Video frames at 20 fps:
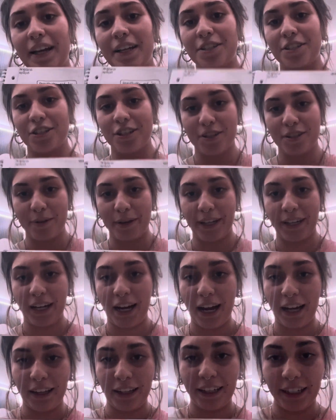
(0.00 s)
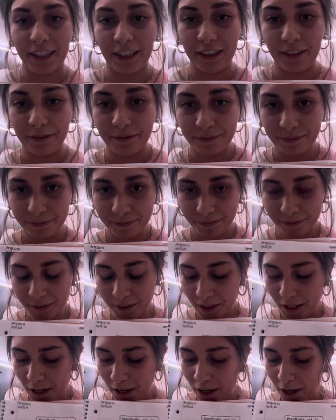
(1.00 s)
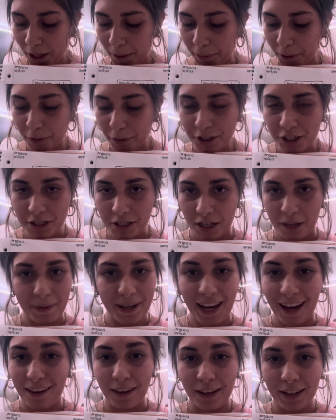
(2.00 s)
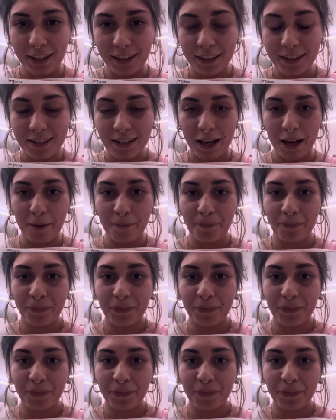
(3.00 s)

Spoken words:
It's just so I could highlight it, but we're just going to be highlighting the top.